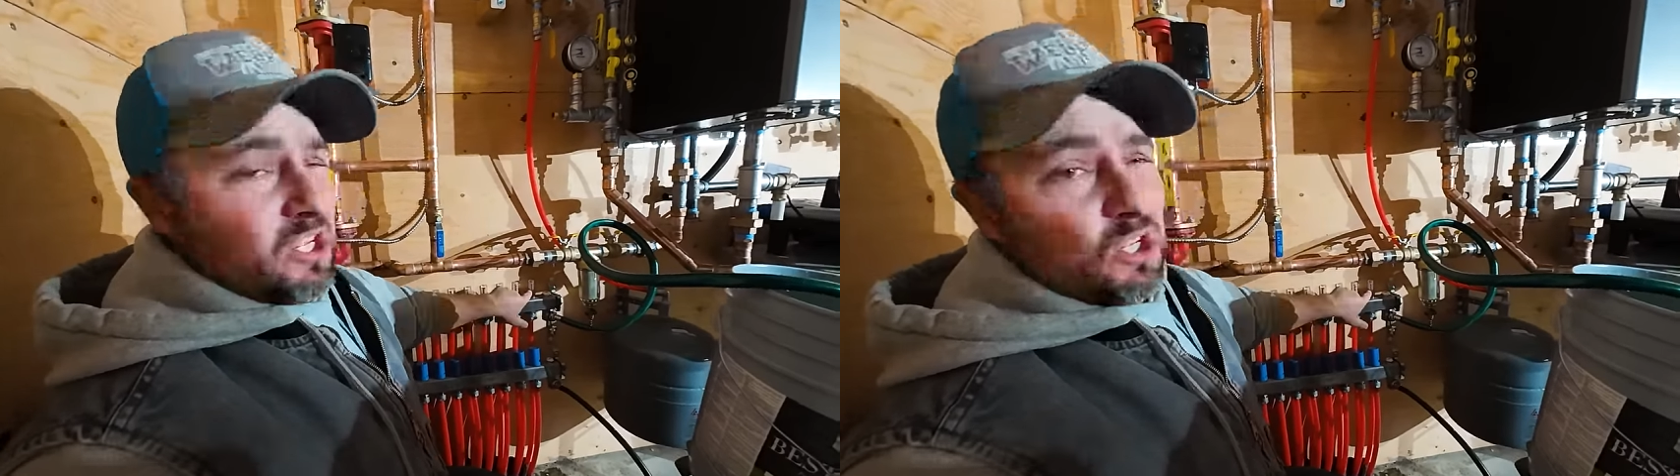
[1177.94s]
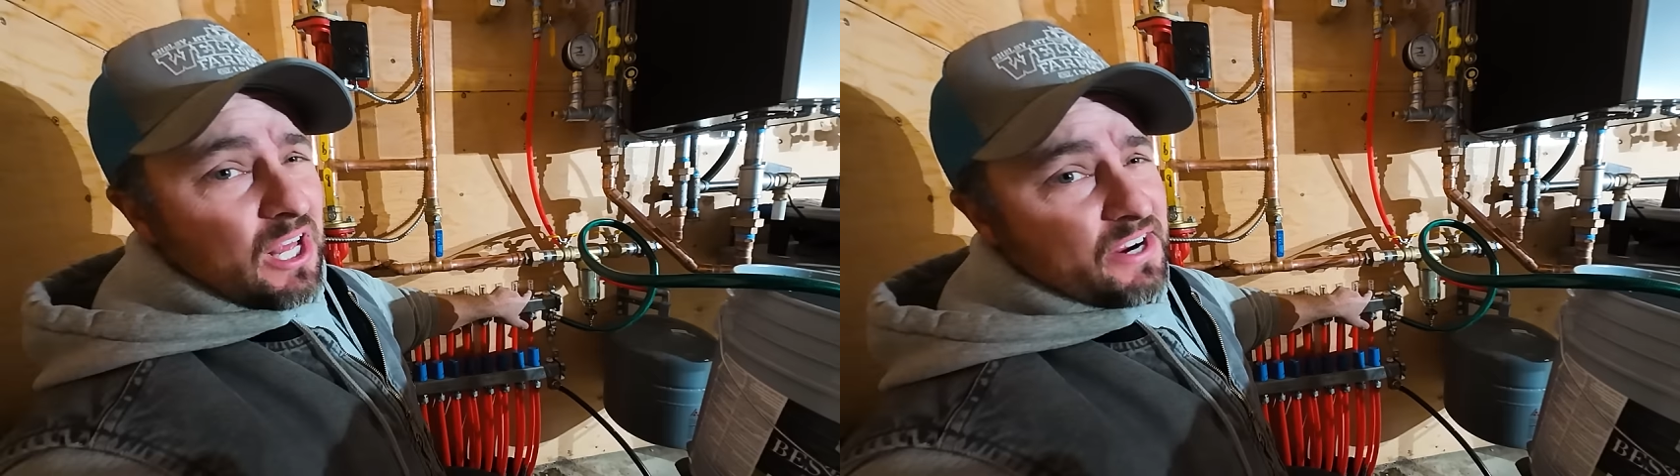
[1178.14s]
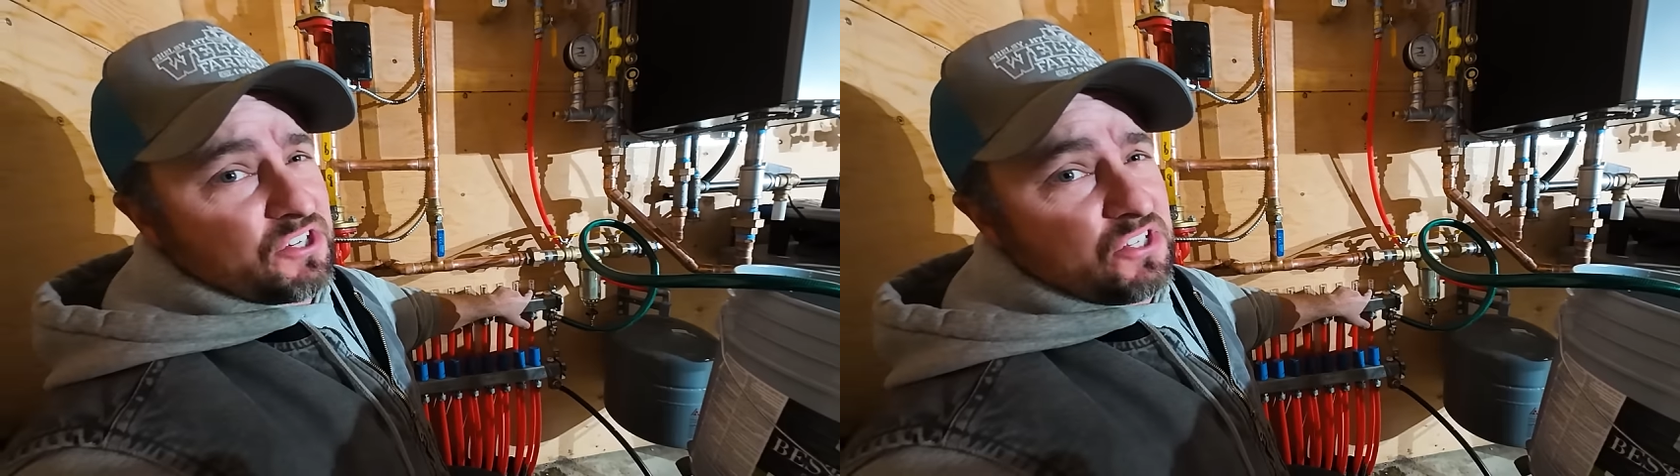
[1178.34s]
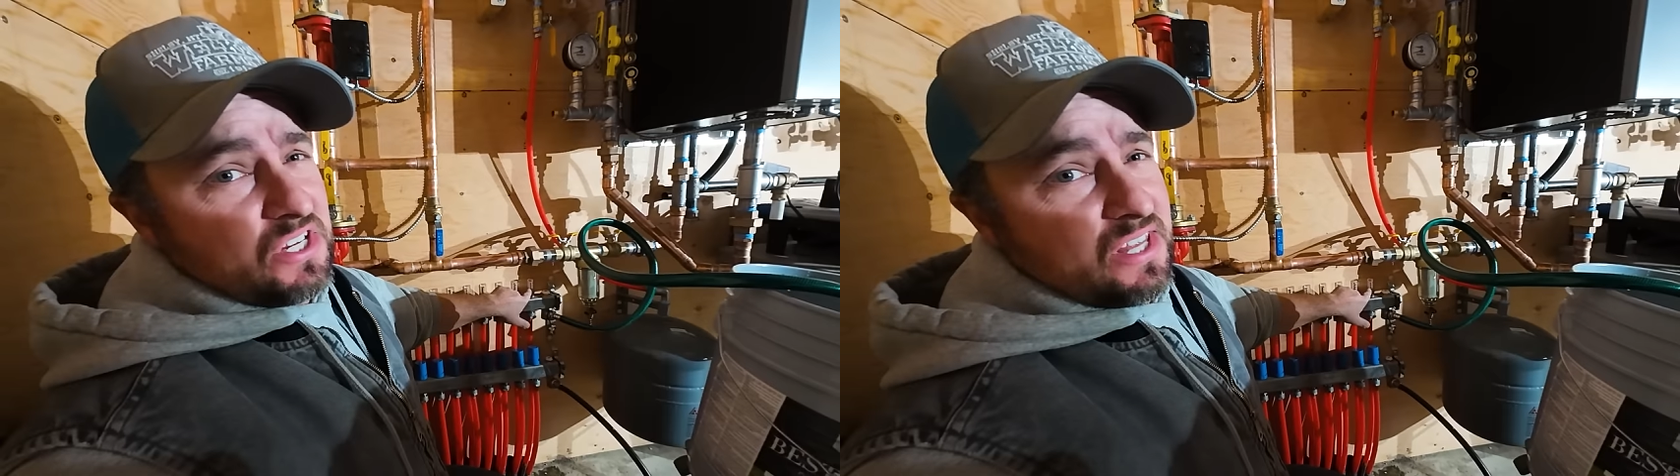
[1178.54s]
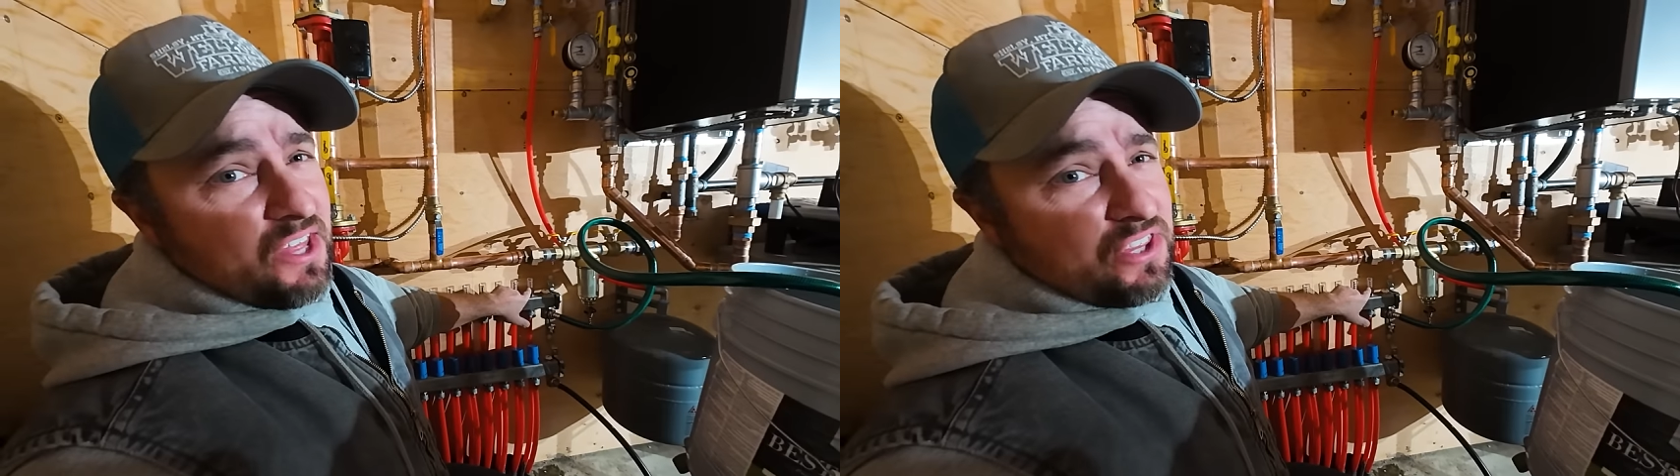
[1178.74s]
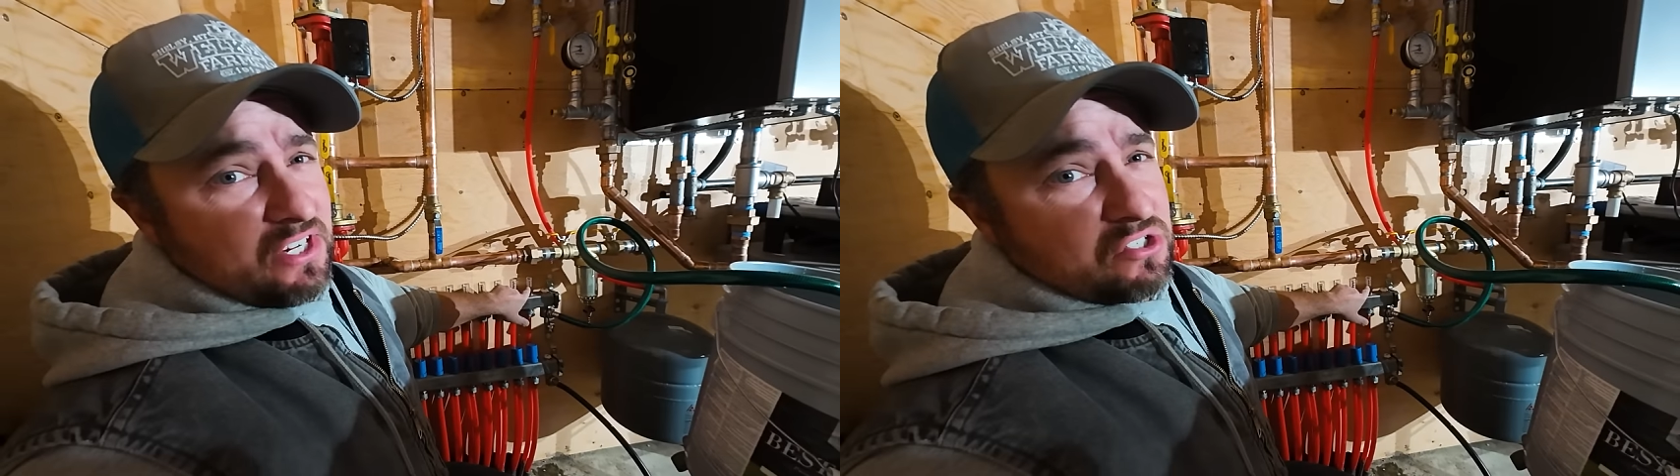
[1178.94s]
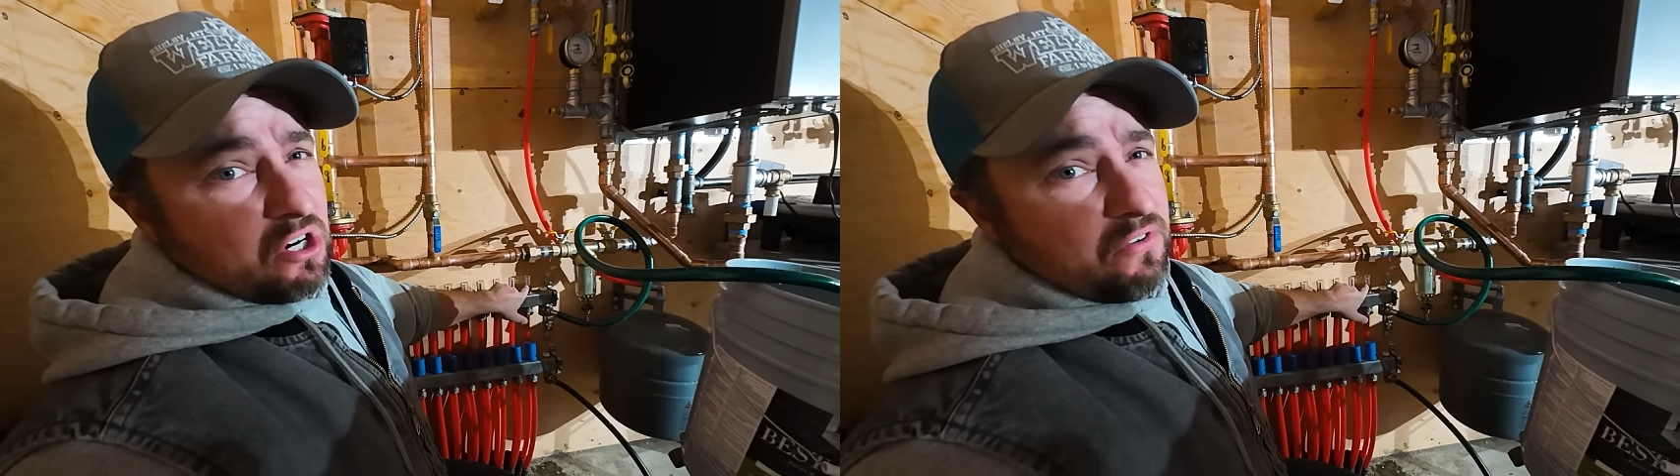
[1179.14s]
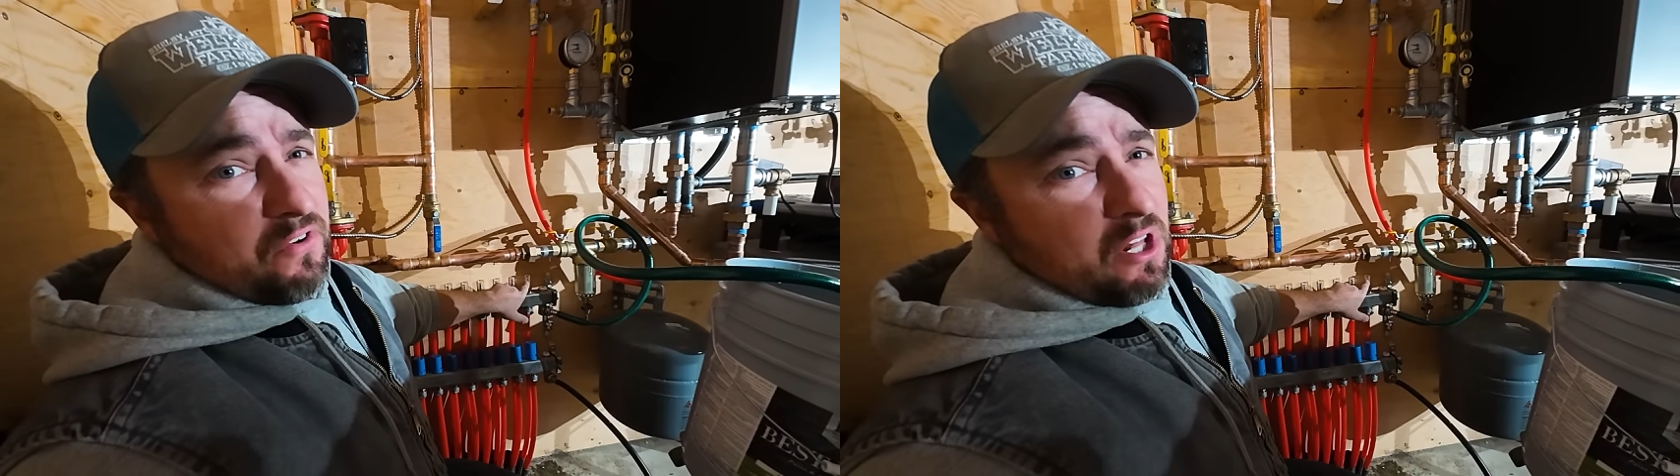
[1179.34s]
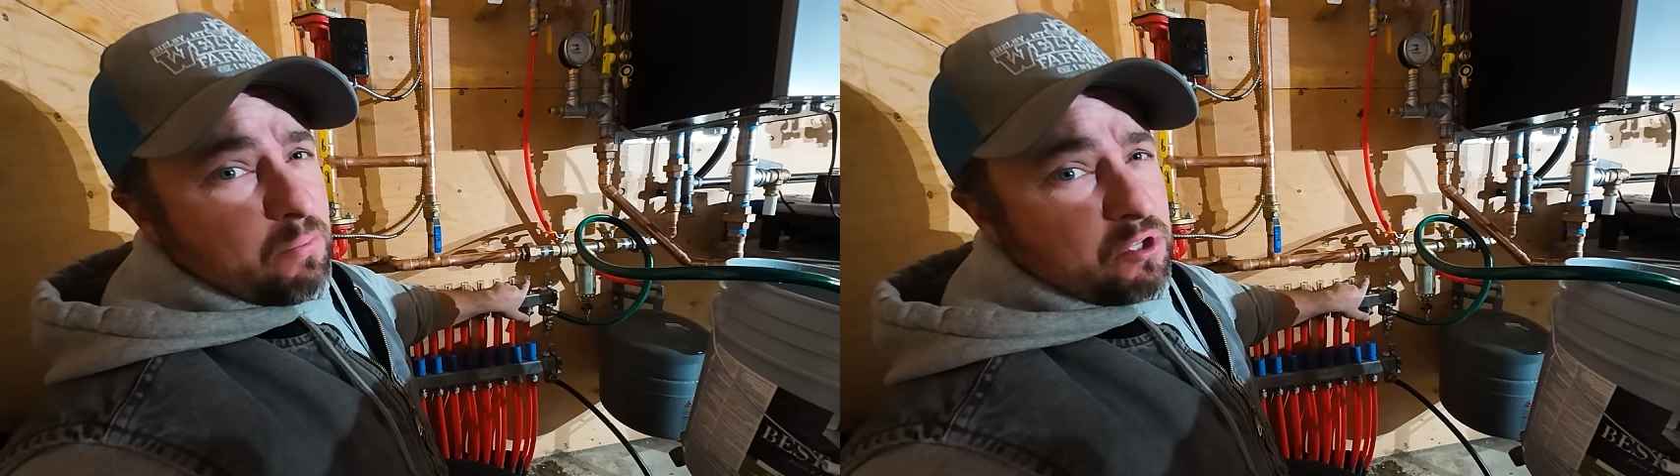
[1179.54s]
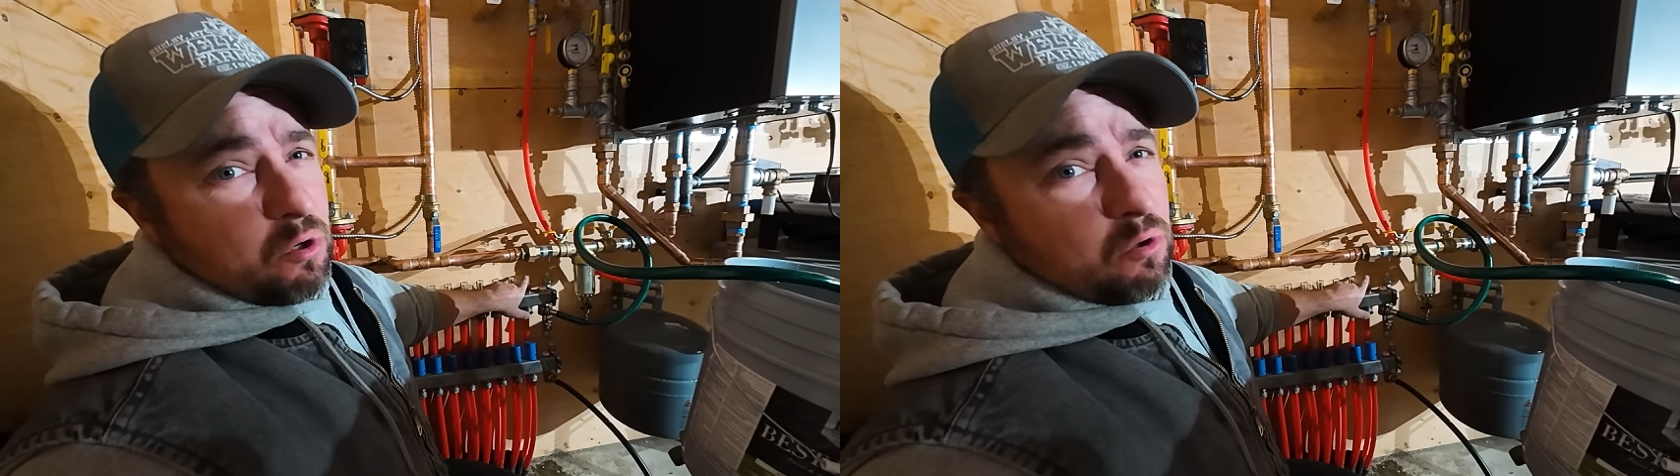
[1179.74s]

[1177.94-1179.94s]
You'll actually see that thing start to fill up with